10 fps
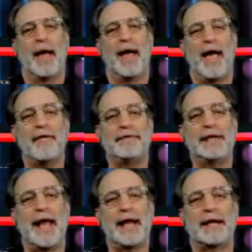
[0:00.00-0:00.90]

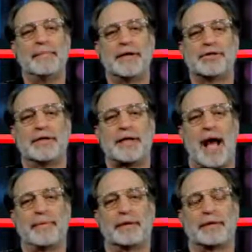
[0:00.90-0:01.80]
FDA Commissioner
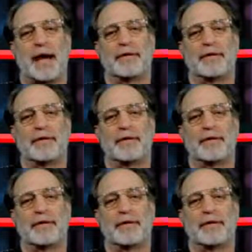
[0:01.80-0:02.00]
Dr.